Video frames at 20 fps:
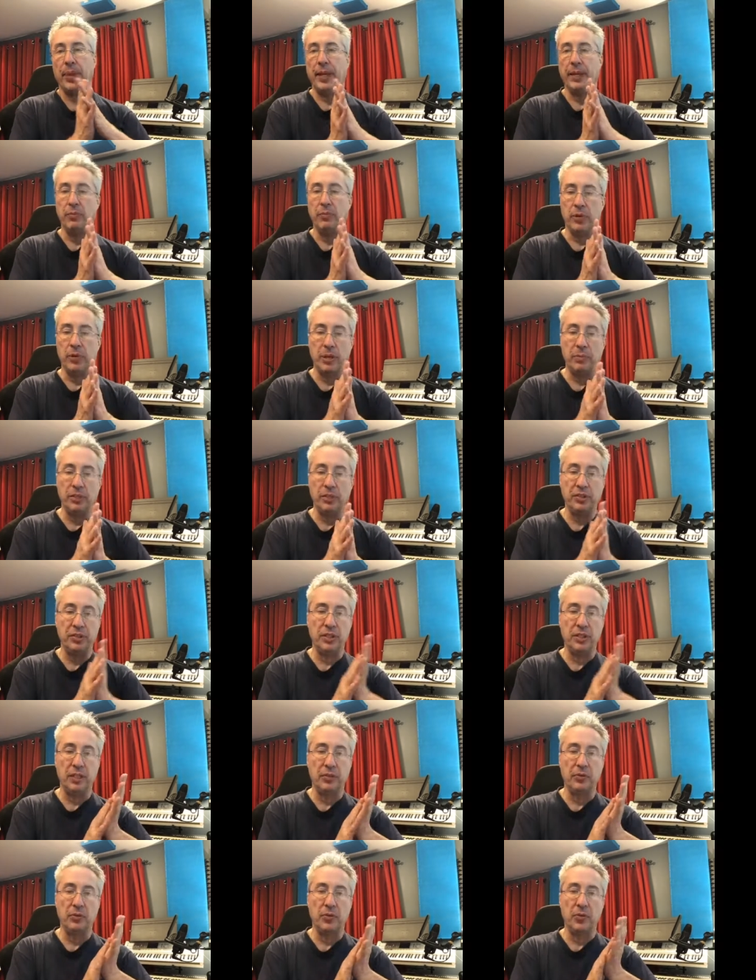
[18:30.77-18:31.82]
And what I'm
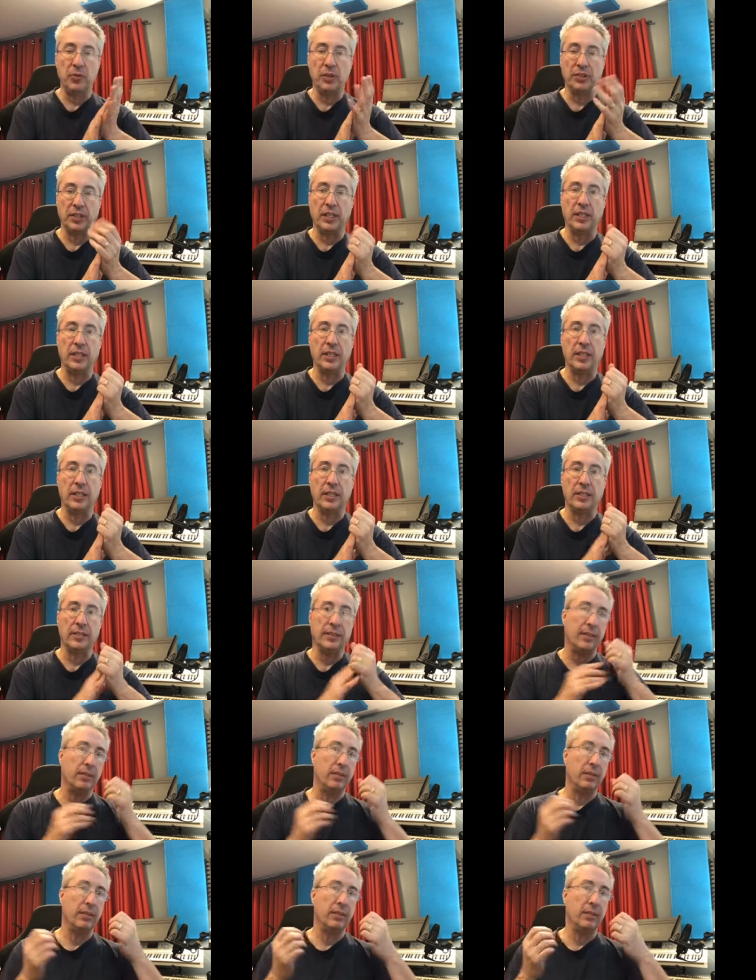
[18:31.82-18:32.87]
listening for is anything that
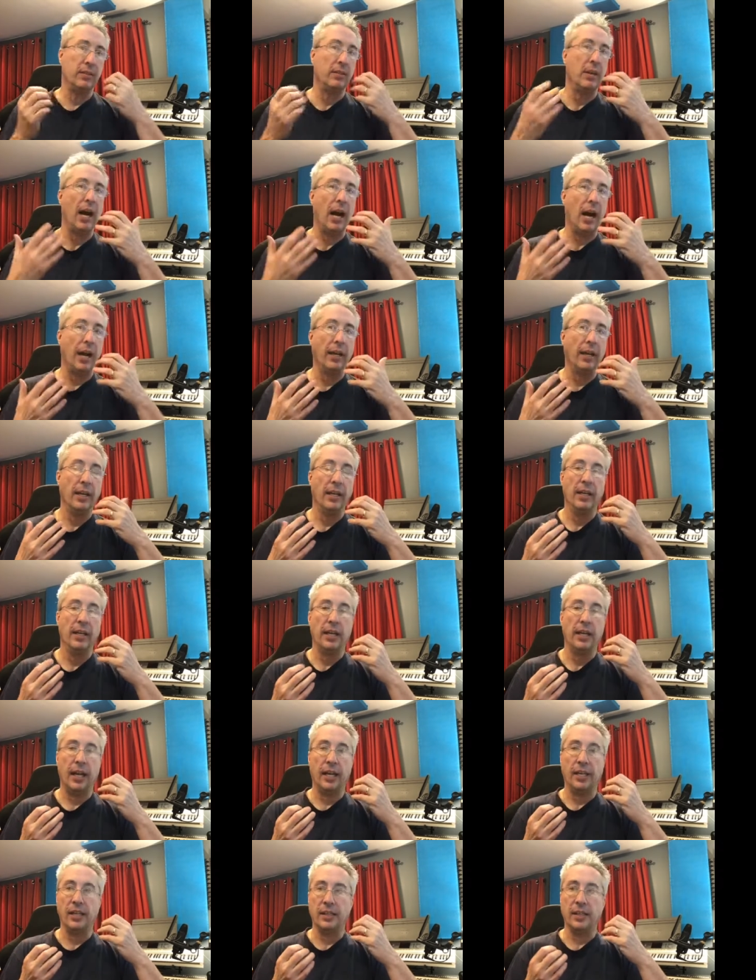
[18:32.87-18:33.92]
sounds too hot,
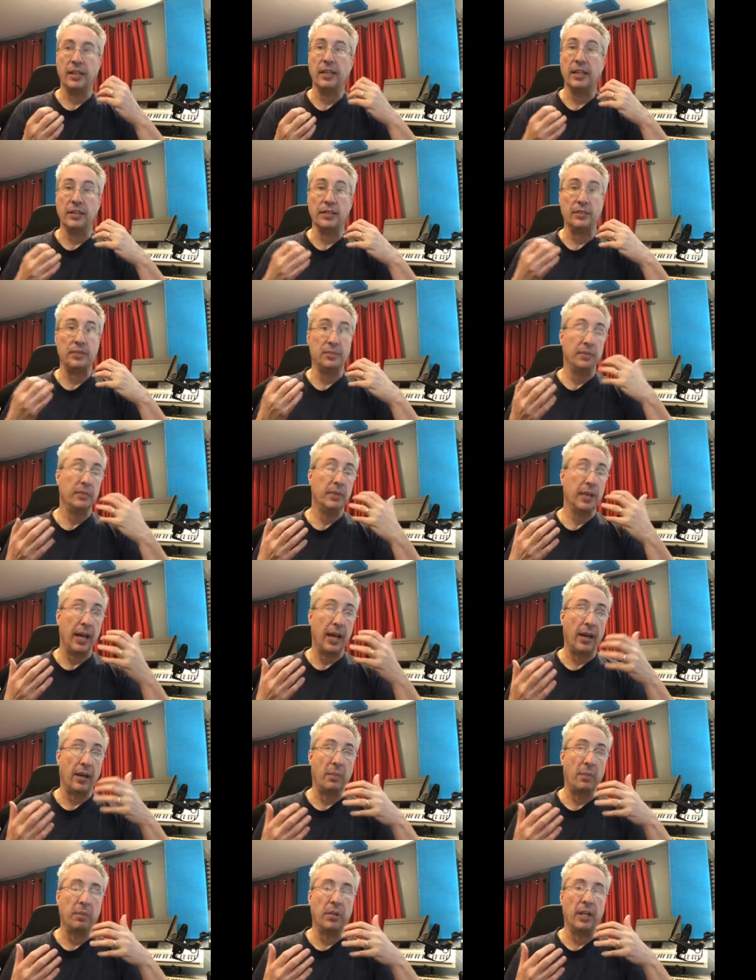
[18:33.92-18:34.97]
anything that's
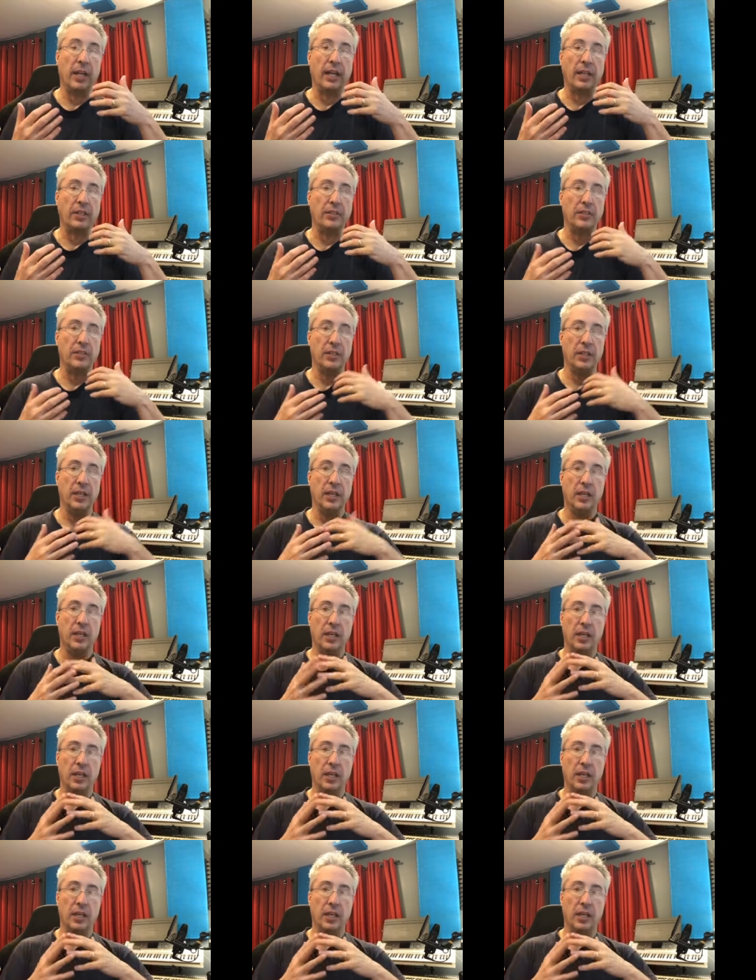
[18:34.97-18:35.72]
out of place.